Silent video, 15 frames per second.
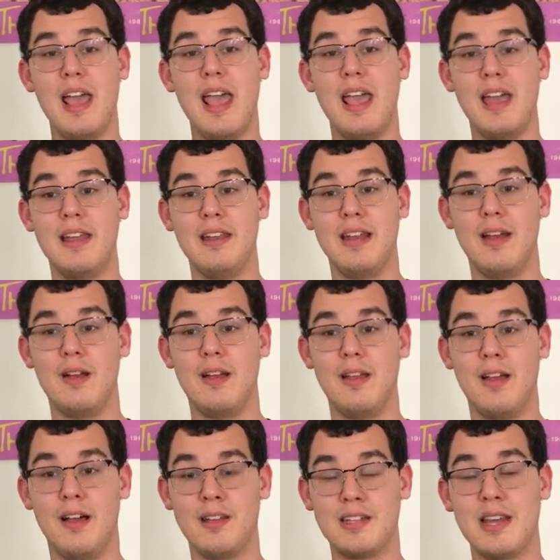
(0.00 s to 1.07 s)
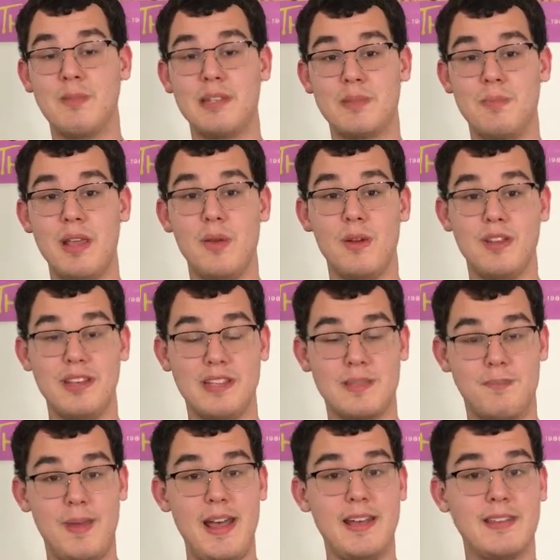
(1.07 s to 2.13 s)
And on top of this being one of his
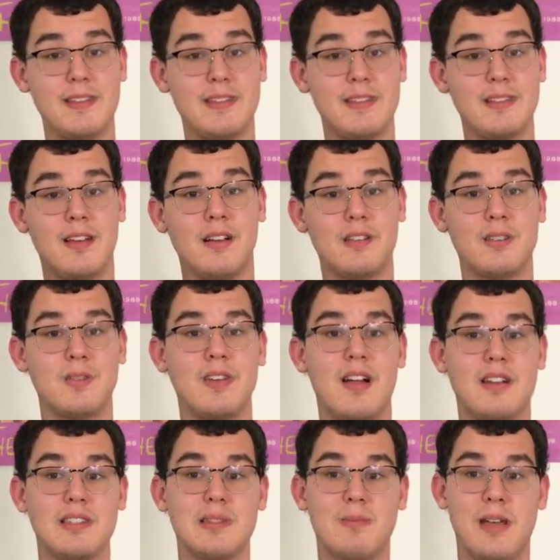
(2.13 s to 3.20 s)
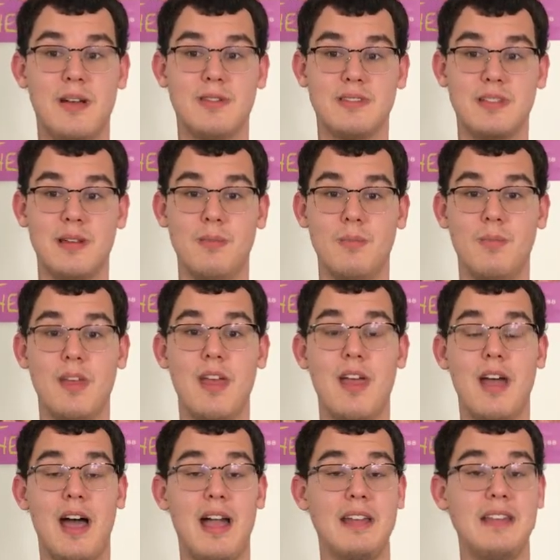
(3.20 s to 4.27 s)
best, this also talks about some
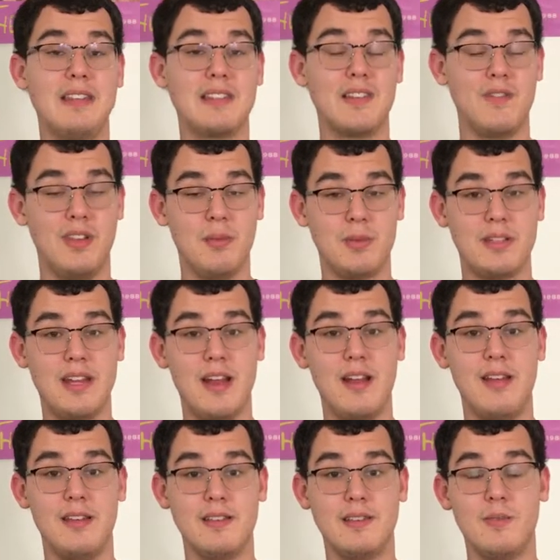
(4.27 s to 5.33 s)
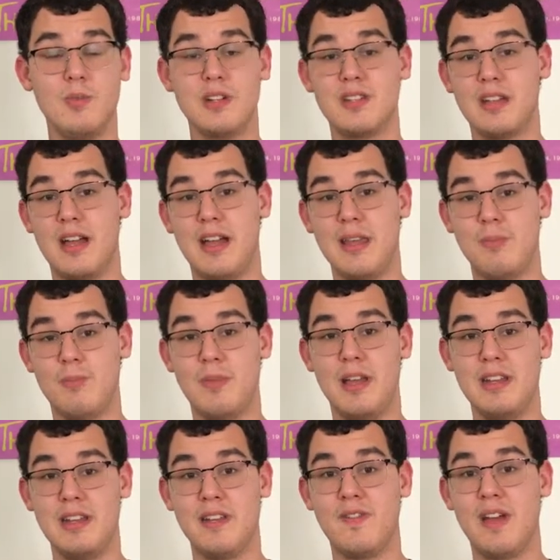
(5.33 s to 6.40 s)
ideas of libertarianism, which I
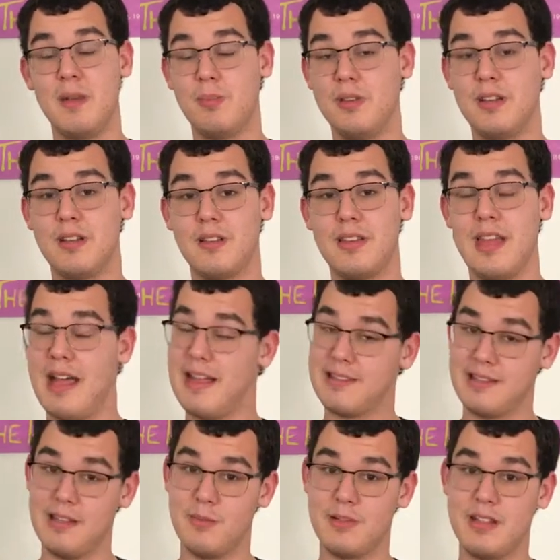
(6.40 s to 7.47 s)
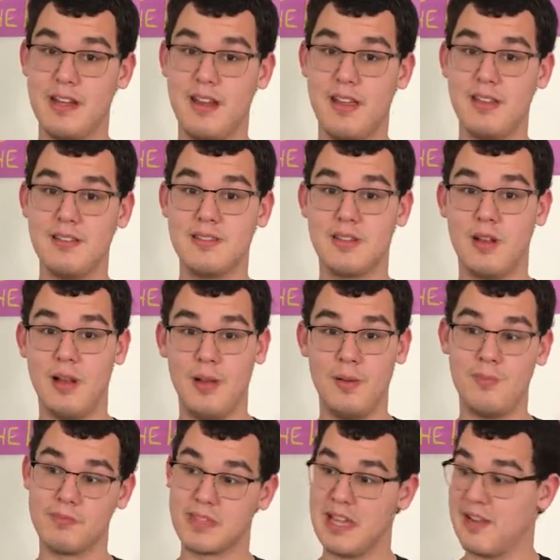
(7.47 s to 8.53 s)
identify politically as libertarian, so
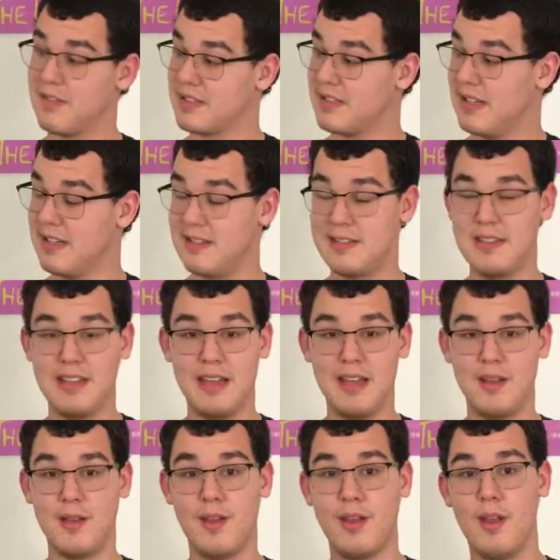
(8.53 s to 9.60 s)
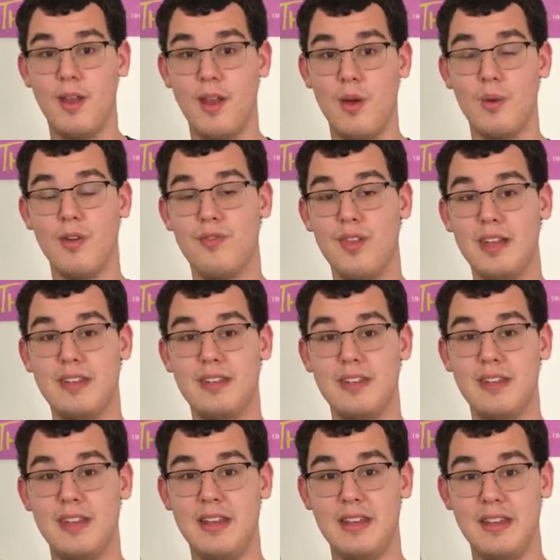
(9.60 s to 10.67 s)
I'm kind of excited to see that
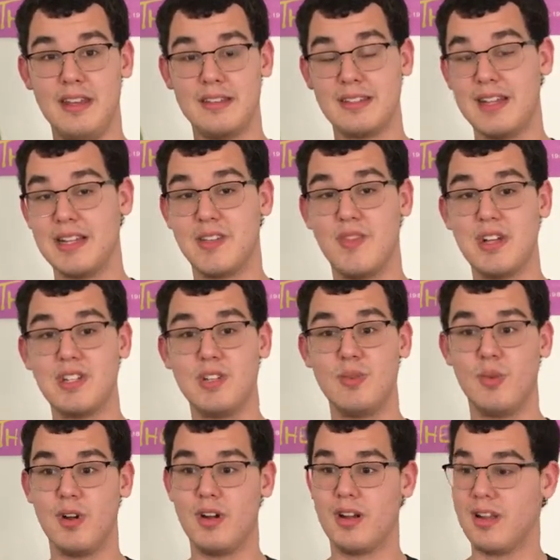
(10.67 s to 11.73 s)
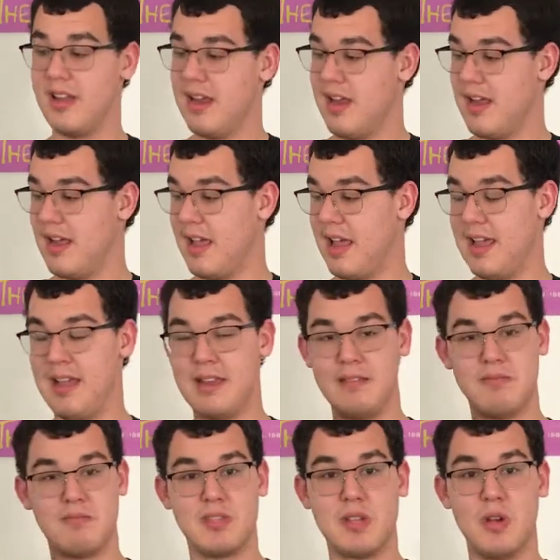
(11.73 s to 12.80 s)
reflected in a science fiction work,
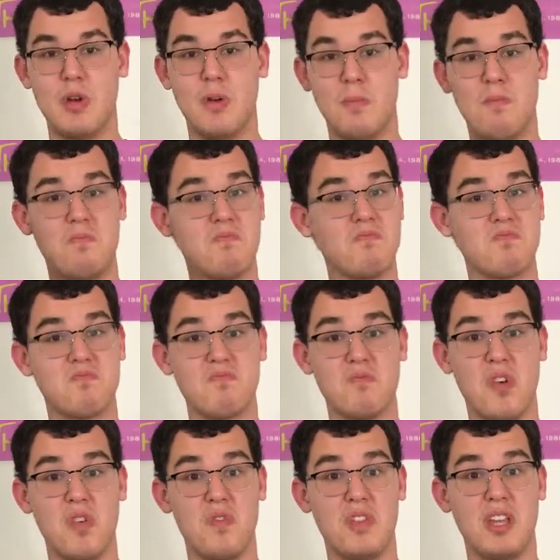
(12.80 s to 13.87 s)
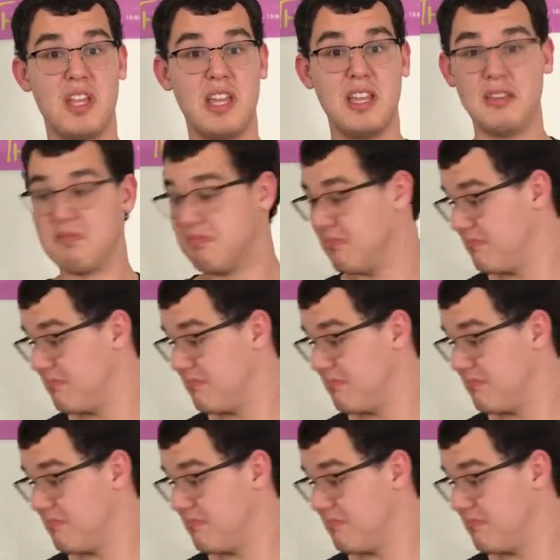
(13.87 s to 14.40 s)
and so hopefully I like it.